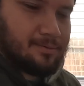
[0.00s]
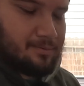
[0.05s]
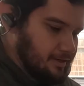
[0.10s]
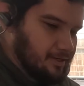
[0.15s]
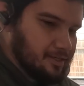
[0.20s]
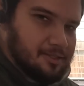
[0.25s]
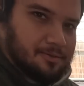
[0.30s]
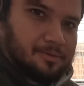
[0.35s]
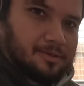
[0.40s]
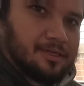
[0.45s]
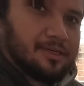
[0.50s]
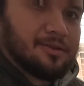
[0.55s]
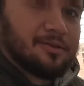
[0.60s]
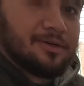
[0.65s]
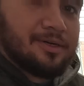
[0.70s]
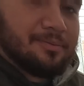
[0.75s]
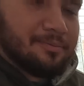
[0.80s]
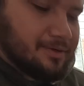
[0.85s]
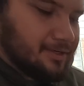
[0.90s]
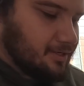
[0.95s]
It's been
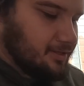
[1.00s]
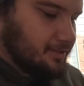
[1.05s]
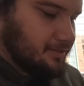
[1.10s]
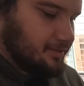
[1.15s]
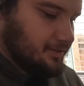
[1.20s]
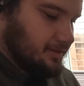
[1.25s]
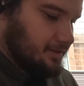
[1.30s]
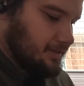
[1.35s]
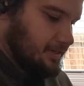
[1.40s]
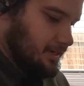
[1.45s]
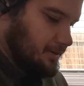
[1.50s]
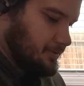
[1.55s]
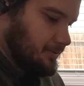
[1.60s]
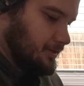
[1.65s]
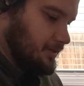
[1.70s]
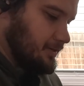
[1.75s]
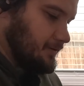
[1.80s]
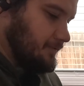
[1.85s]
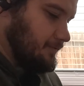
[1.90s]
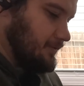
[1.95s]
3 minutes, and now we're
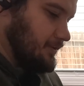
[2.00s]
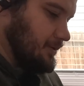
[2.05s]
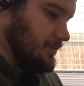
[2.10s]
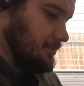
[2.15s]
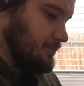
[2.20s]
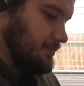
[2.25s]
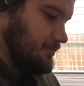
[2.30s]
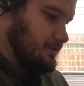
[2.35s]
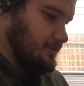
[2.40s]
gonna flip.